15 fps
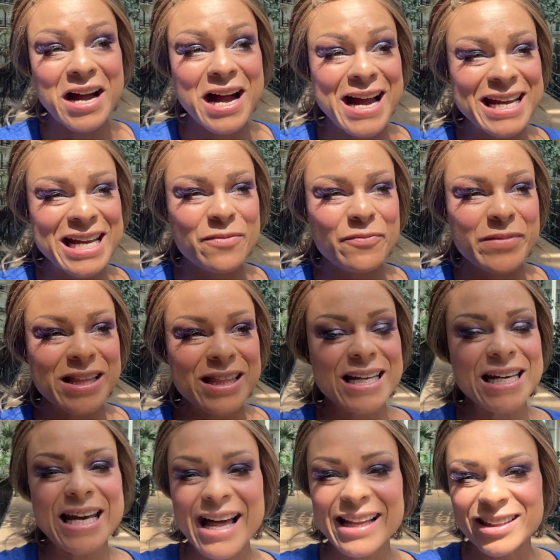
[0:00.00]
I am in
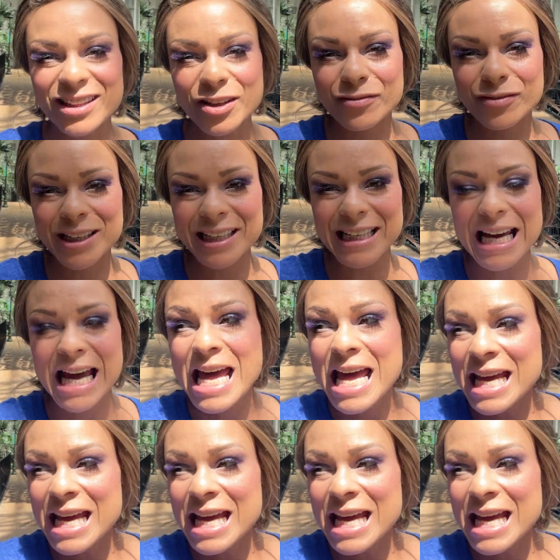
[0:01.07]
the lovely